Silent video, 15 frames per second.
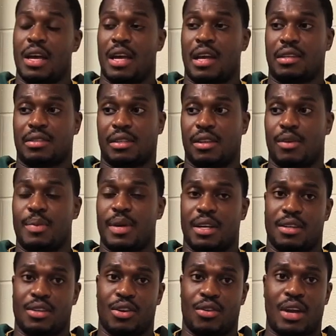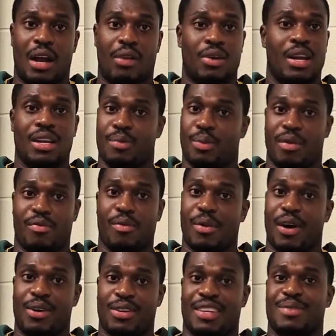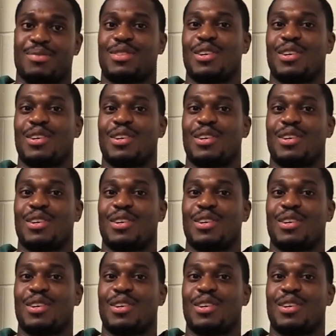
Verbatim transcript: and I was a little bit, you know, not ready to play football with them.